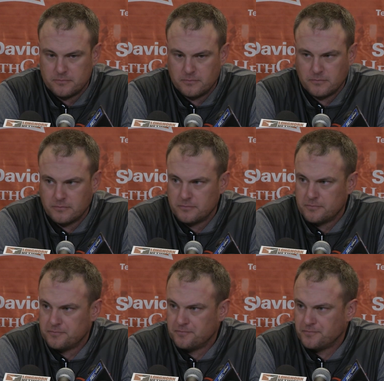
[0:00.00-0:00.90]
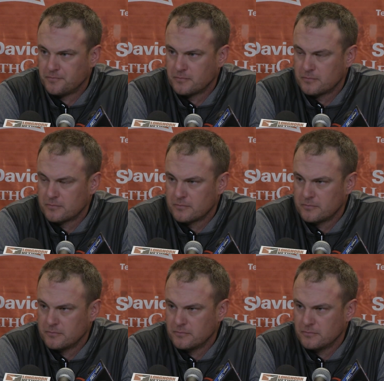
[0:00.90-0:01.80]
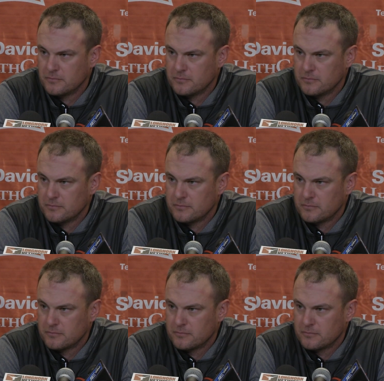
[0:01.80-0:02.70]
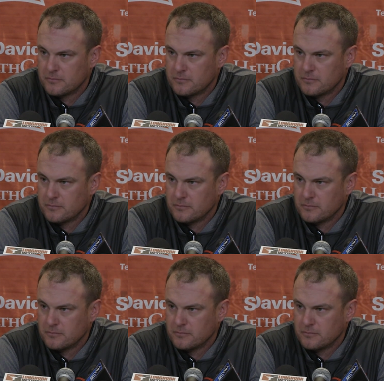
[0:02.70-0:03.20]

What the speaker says: Nobody speaks.